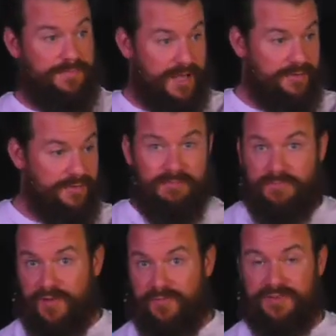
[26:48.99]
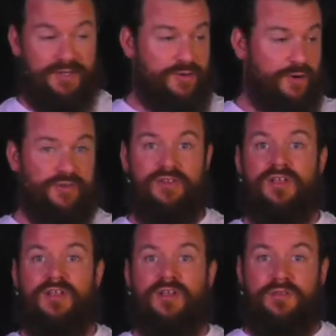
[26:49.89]
Bathroom, breakfast. And of course,
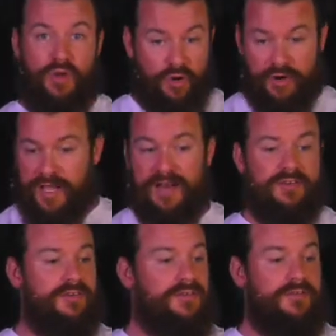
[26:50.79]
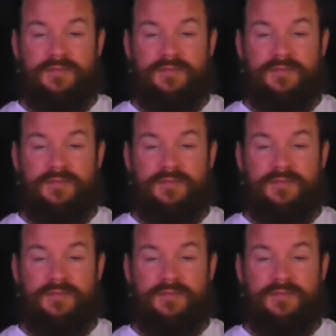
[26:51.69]
the order to get,